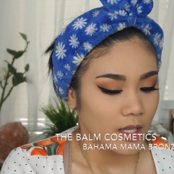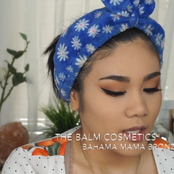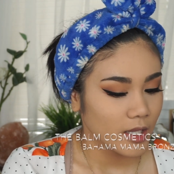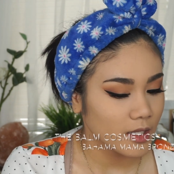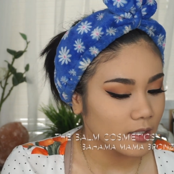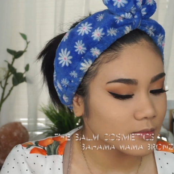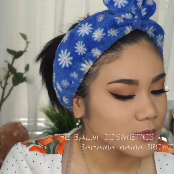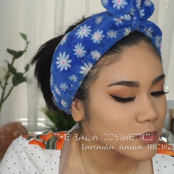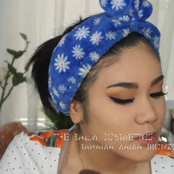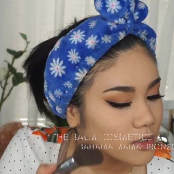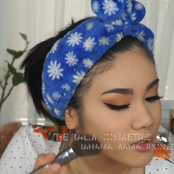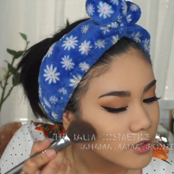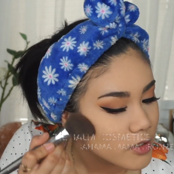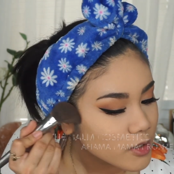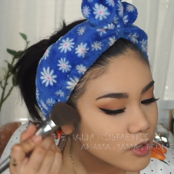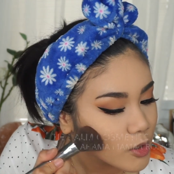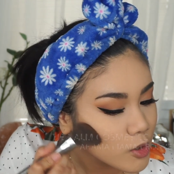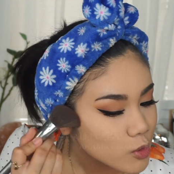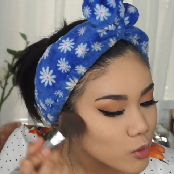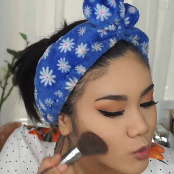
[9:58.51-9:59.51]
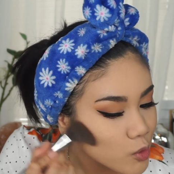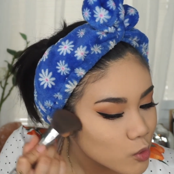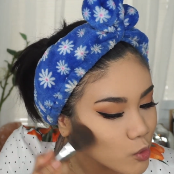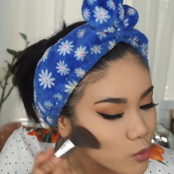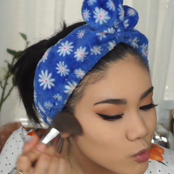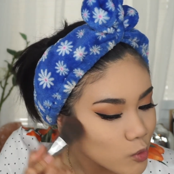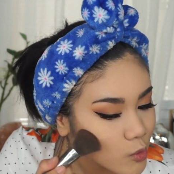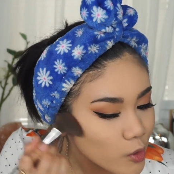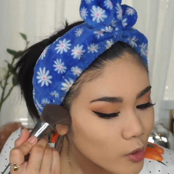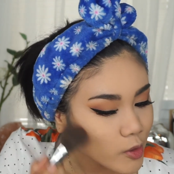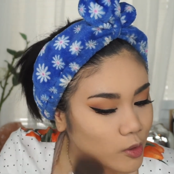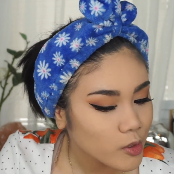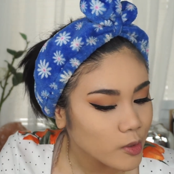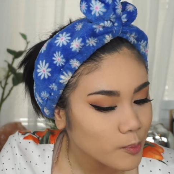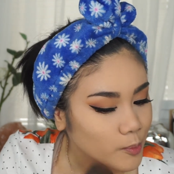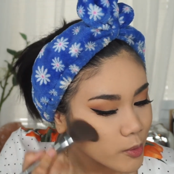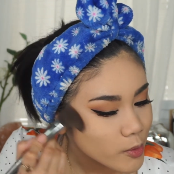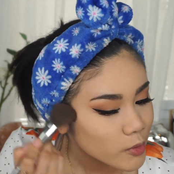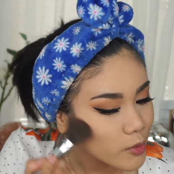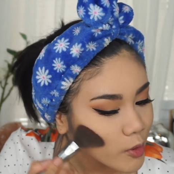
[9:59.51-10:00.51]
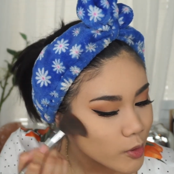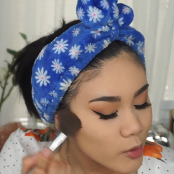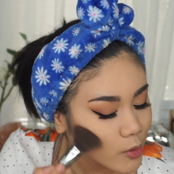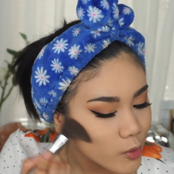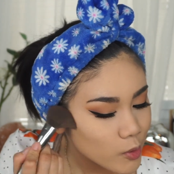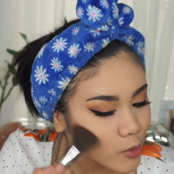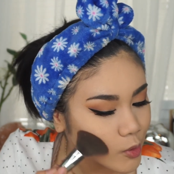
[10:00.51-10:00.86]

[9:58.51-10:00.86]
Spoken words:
and I'm just gonna lightly put that